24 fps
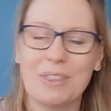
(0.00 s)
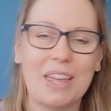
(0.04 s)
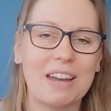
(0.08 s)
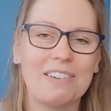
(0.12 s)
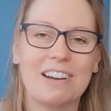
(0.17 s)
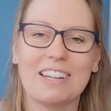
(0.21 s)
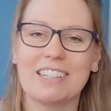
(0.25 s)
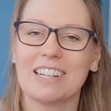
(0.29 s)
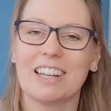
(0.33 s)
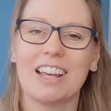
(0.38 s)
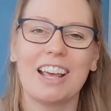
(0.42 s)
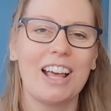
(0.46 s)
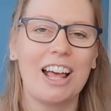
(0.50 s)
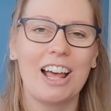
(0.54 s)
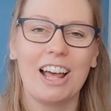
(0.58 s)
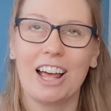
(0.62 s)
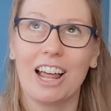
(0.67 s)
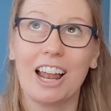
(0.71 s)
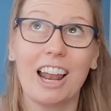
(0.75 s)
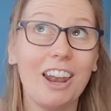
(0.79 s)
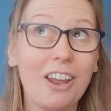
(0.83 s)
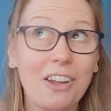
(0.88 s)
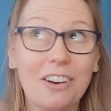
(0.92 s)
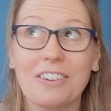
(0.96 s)
There is
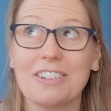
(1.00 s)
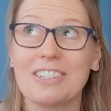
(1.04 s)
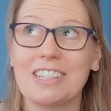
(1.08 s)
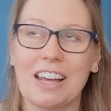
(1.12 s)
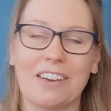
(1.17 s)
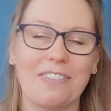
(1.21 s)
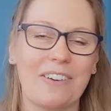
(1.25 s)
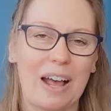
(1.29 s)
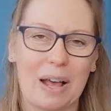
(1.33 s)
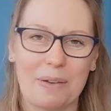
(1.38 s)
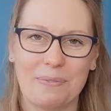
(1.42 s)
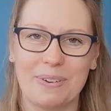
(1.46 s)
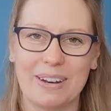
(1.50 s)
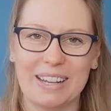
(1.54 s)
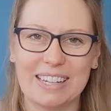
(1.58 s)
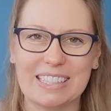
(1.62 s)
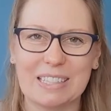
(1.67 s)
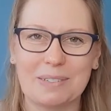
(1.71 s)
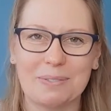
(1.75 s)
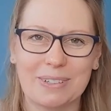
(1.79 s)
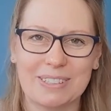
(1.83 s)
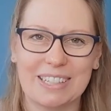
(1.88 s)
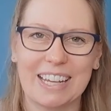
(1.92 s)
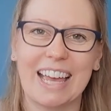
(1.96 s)
a lot of stuff happening
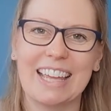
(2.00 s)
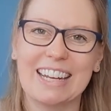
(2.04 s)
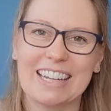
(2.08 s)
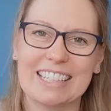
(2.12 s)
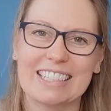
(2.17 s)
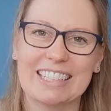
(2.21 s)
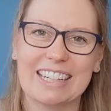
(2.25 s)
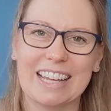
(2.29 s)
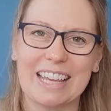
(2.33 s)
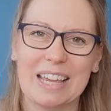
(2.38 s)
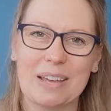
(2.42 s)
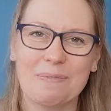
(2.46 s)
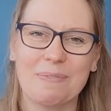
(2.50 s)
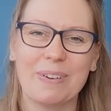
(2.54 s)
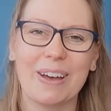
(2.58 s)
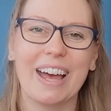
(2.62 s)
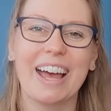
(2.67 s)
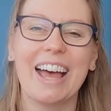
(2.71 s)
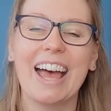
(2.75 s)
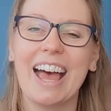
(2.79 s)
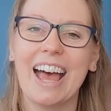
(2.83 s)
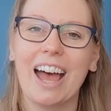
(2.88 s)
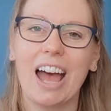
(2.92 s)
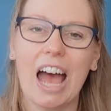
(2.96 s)
simultaneously,
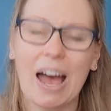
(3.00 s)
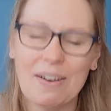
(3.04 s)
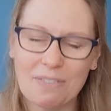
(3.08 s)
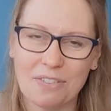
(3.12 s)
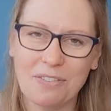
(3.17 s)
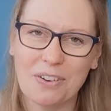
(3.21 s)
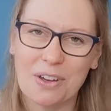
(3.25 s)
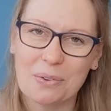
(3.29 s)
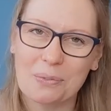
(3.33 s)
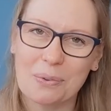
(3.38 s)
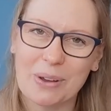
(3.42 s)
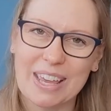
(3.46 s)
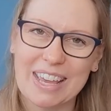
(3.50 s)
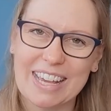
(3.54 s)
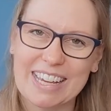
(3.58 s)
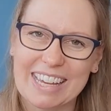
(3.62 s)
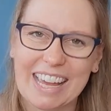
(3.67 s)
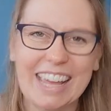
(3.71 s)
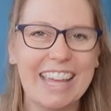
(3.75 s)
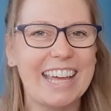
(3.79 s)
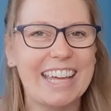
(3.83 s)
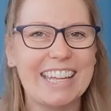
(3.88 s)
but have a fun week,